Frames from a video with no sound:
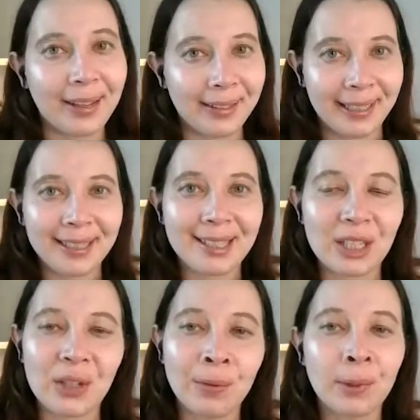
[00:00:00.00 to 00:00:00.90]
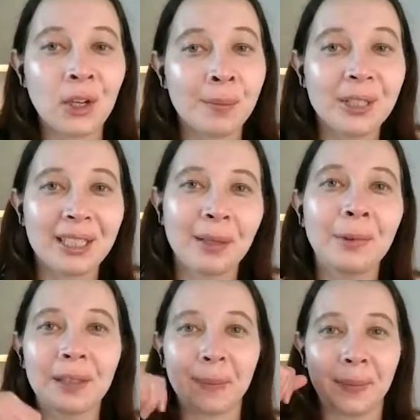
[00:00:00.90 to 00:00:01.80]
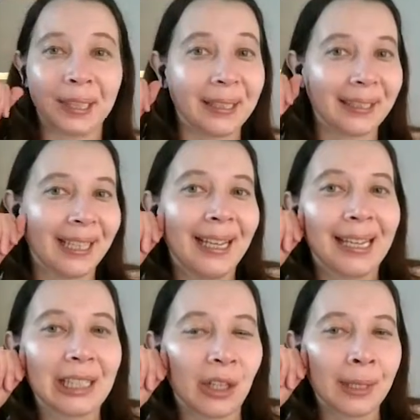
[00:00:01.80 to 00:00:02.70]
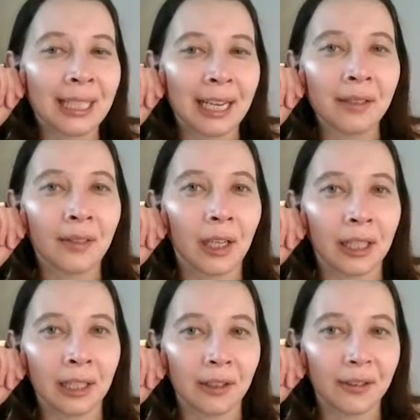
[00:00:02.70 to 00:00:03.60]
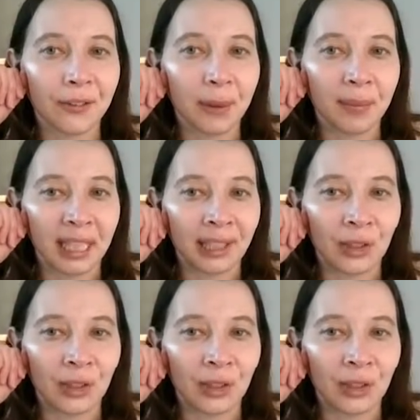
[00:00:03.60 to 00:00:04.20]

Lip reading: Alright, so we're almost done with the build. It's always kind of hard for me